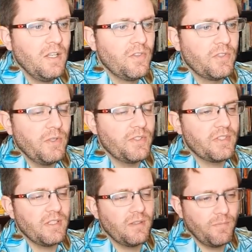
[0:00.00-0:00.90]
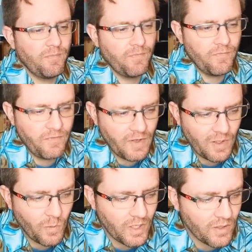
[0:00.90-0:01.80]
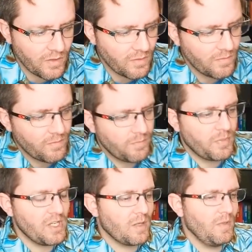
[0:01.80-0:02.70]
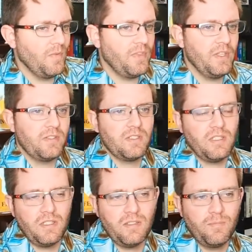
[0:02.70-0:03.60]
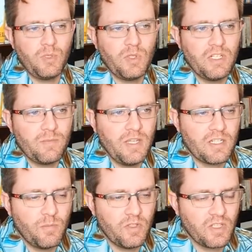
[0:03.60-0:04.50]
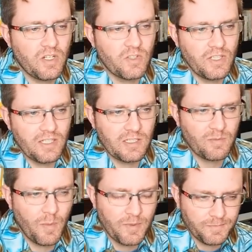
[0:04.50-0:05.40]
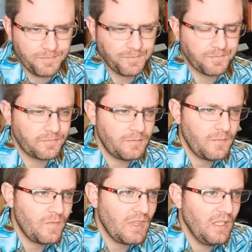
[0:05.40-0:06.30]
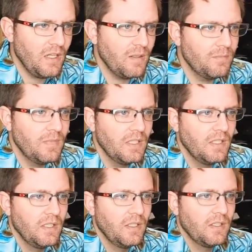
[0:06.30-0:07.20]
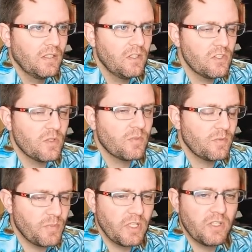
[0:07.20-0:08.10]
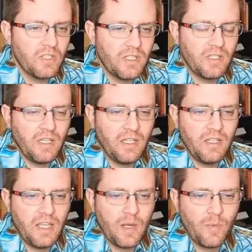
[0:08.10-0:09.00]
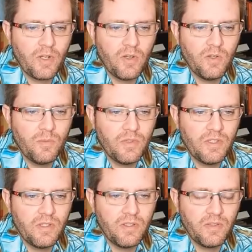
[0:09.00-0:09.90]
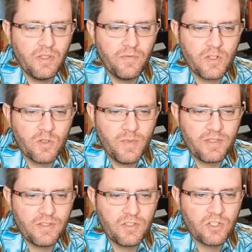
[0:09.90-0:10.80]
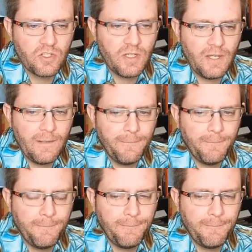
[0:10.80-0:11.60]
So it's a very weird predicament that uh, Putin has managed to put his country in at this moment. Um, usually, they're pretty good at, at hammering home the, the official message. Um,